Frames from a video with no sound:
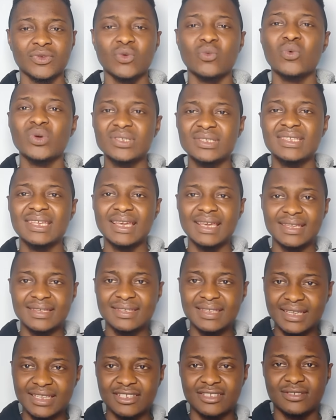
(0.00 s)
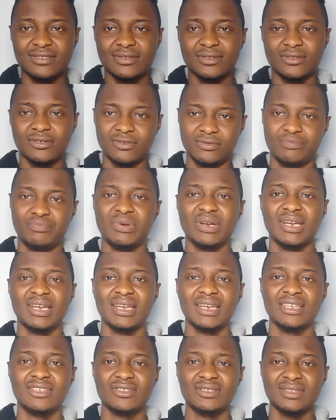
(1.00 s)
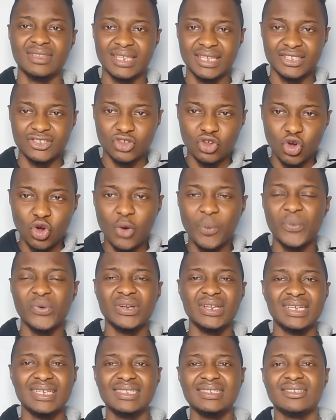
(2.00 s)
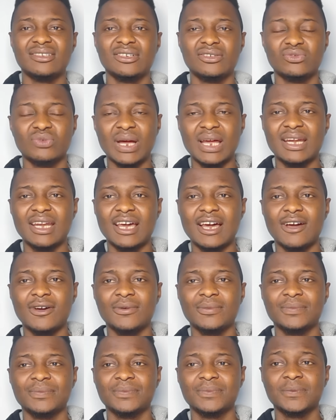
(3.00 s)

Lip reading: What's the essence of bringing this up on the internet right now?